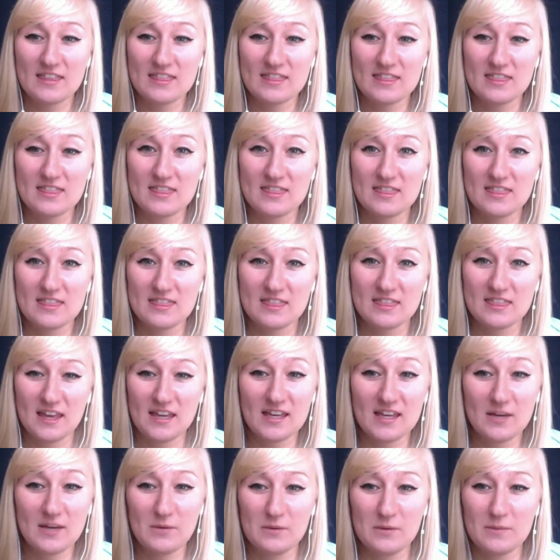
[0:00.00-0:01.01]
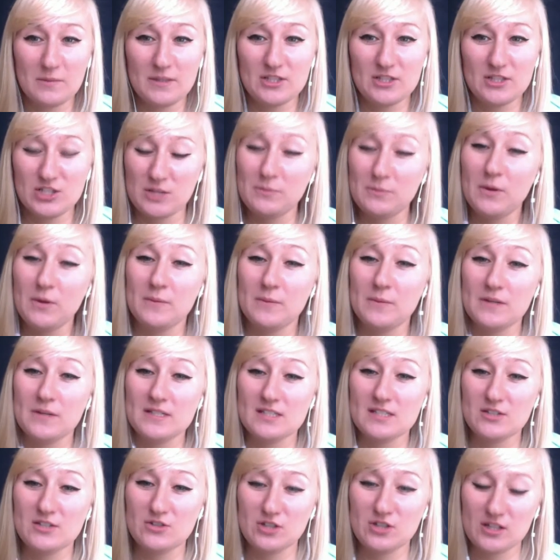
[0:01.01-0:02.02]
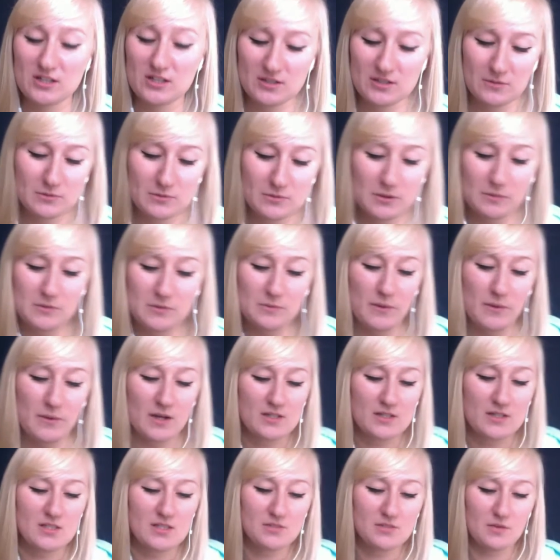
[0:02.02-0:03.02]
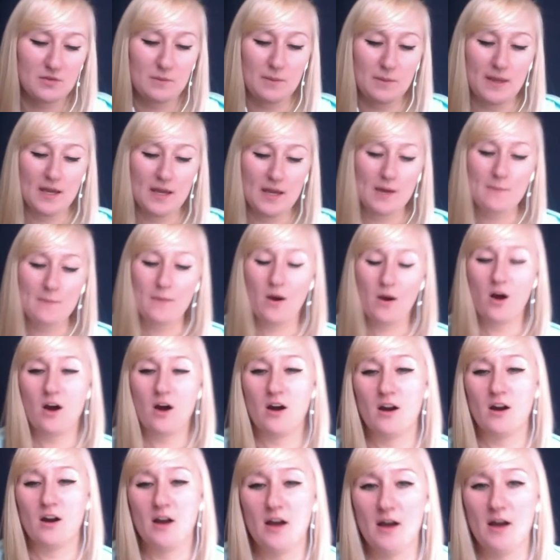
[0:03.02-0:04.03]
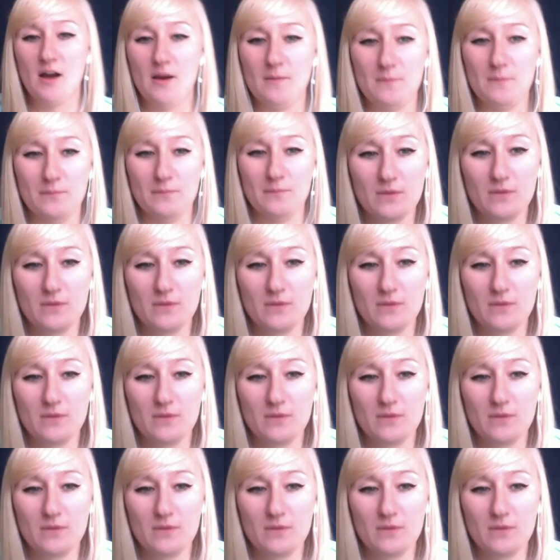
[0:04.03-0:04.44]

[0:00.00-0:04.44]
I think it would be cheaper because usually the subscription boxes for makeup are